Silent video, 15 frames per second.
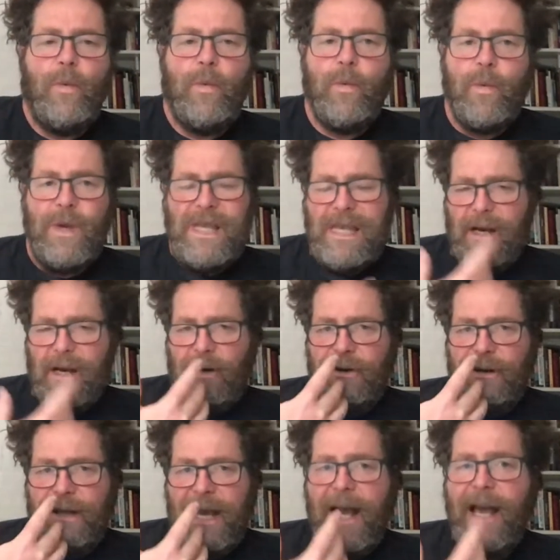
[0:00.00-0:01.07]
We
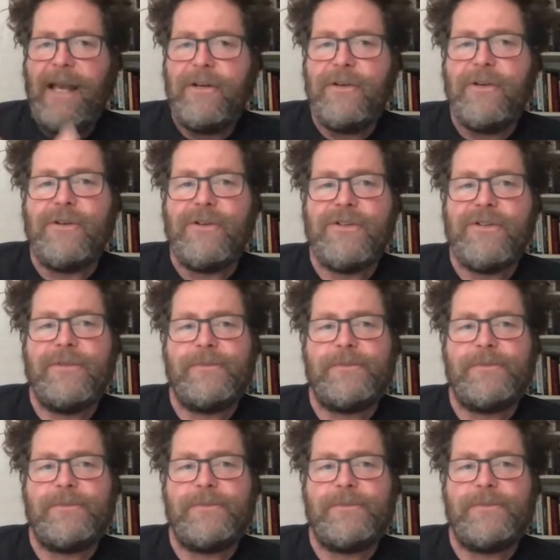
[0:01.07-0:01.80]
are actors.